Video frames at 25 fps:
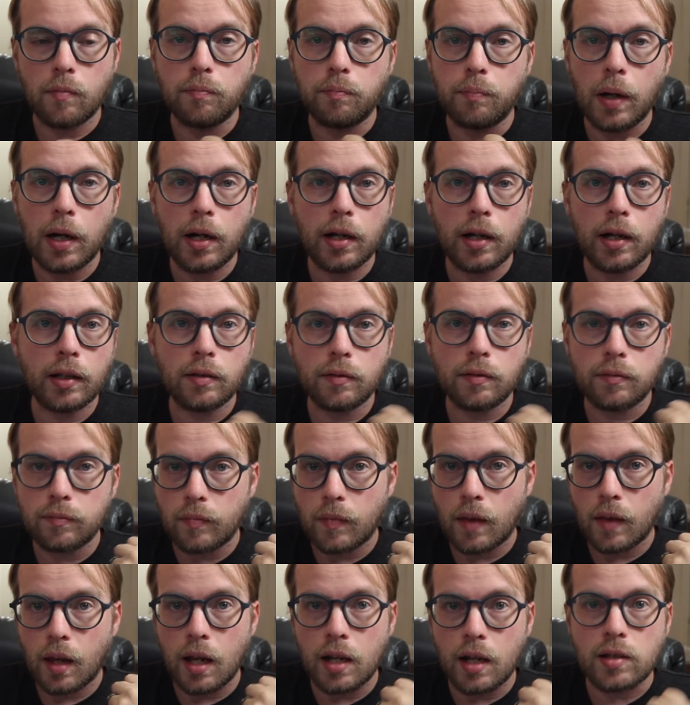but
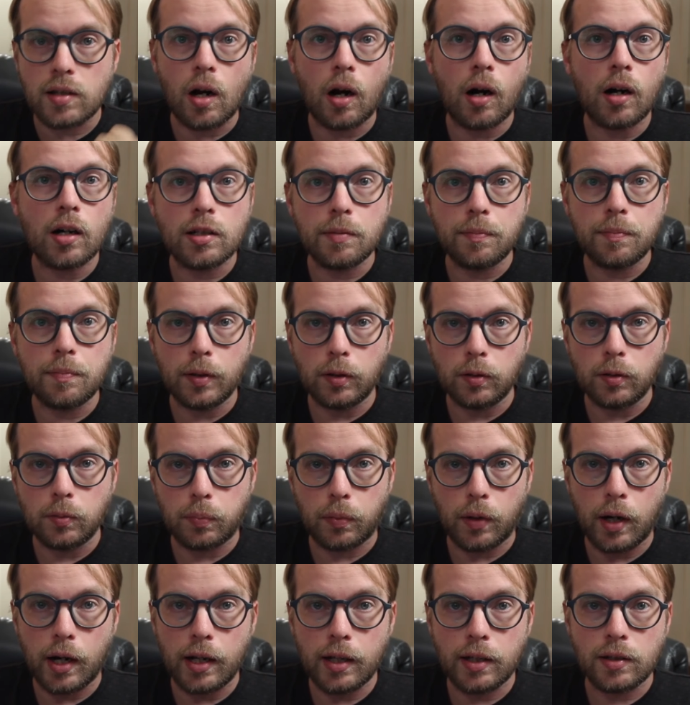it's hard to build
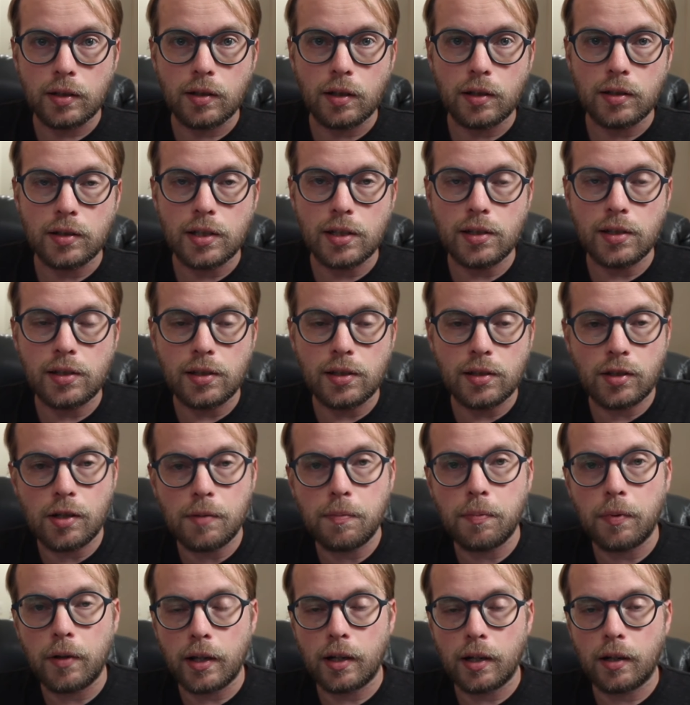brand on
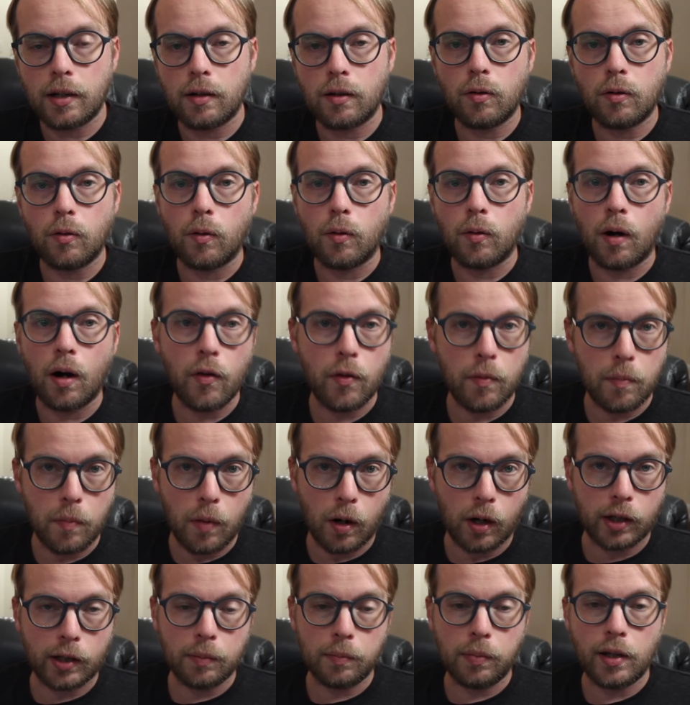TCG Player or other
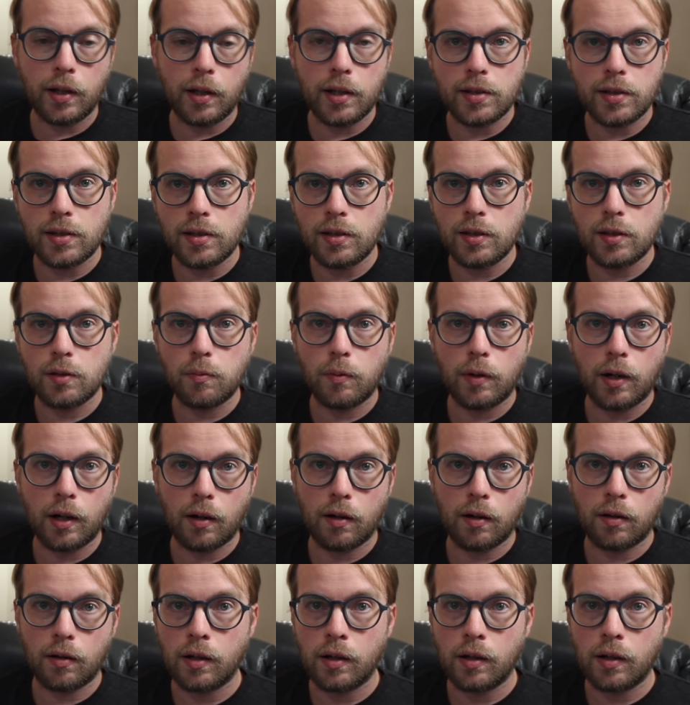marketplaces
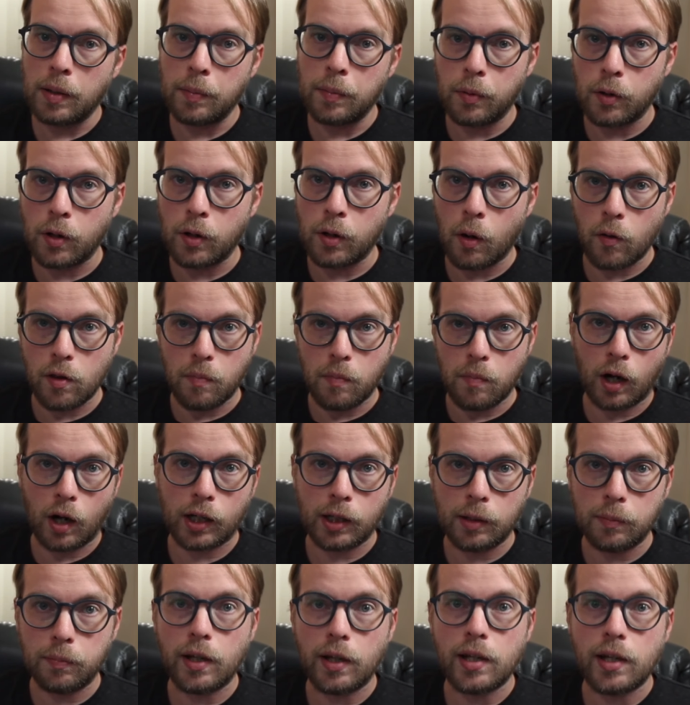where people go to the
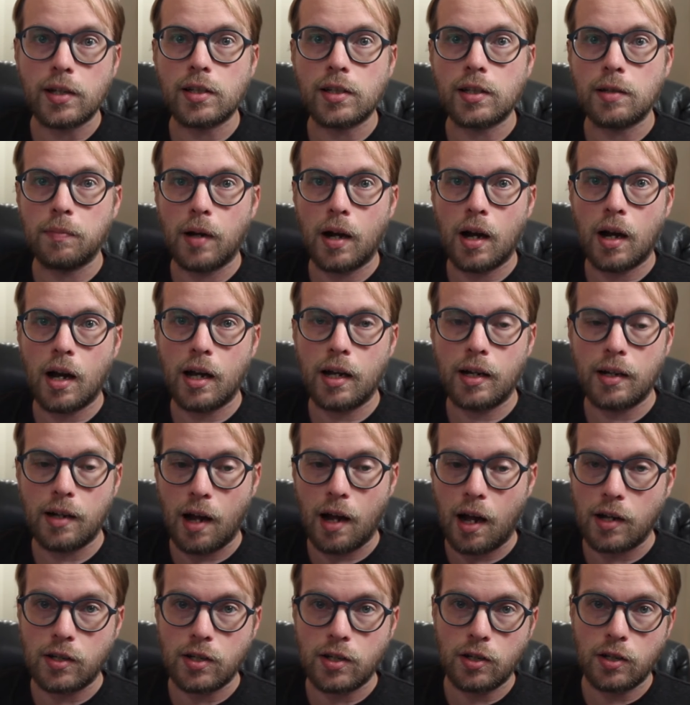marketplace to buy,
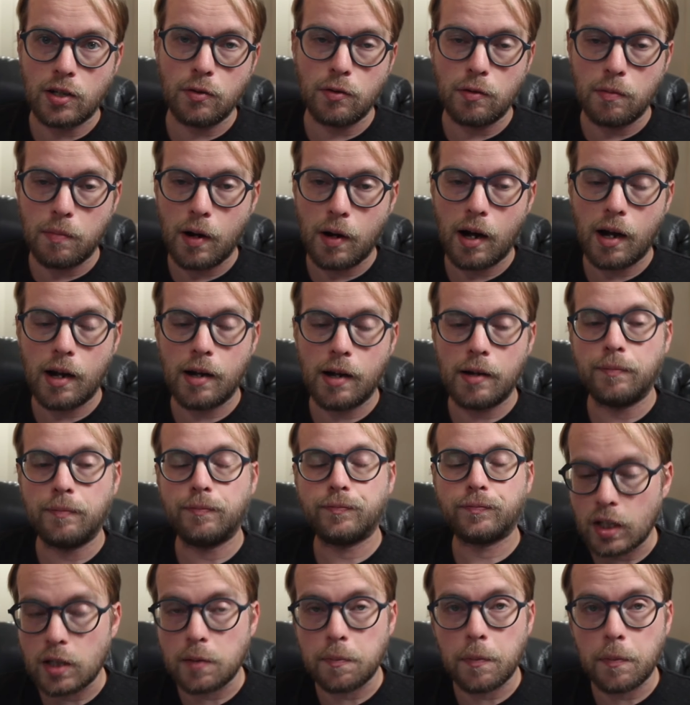not to you to buy,
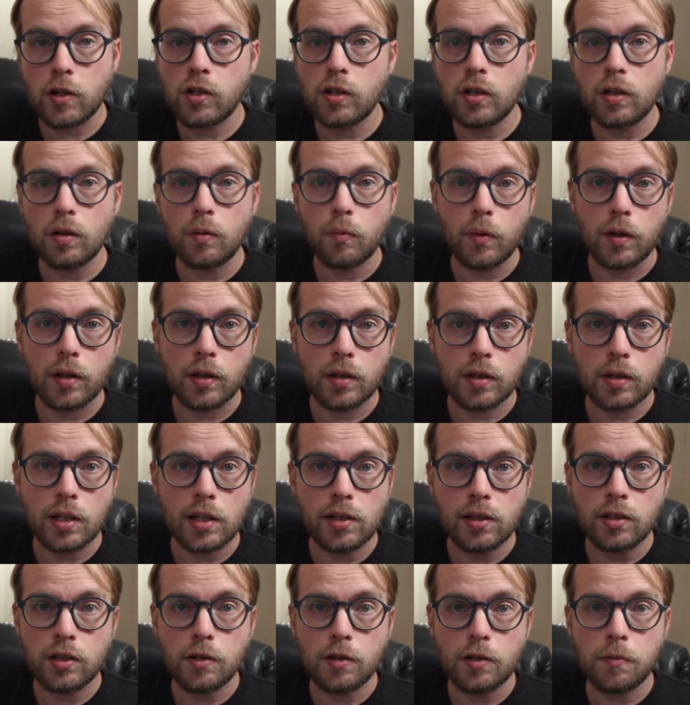especially with
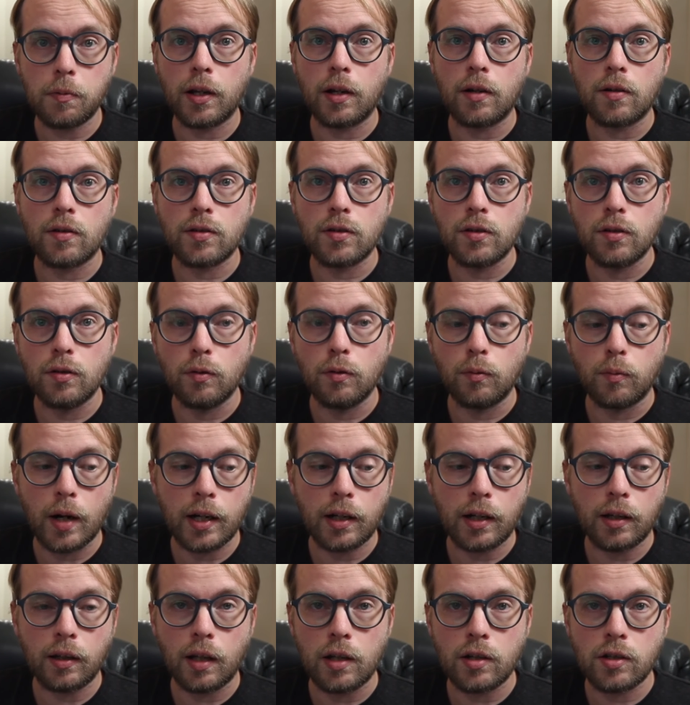TCG Player's new
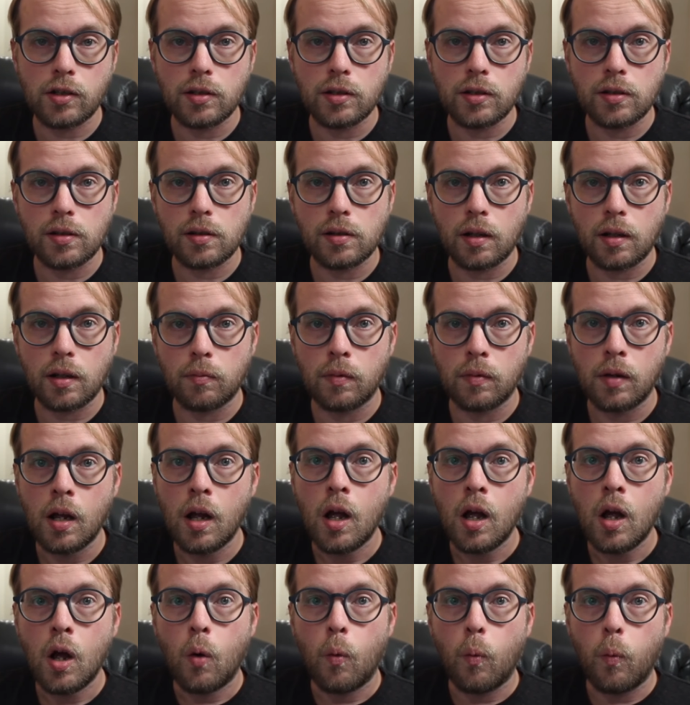regulations on
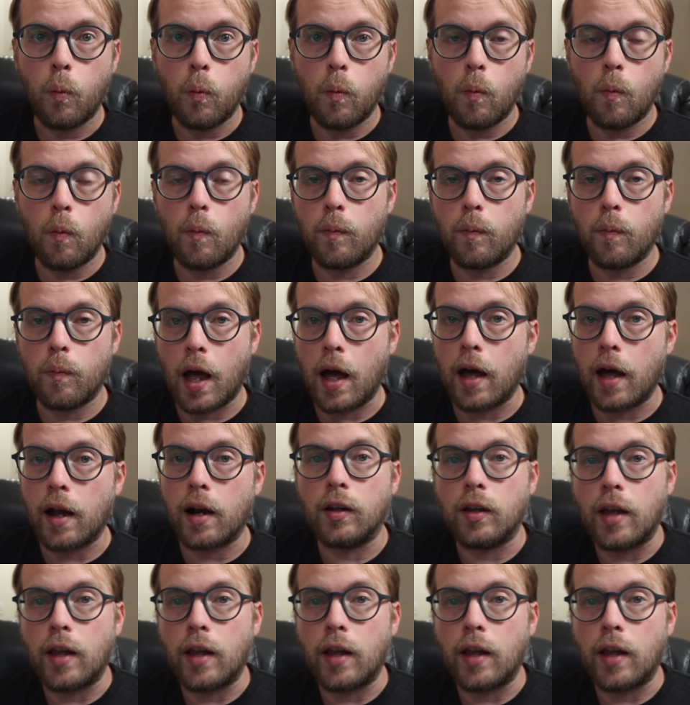not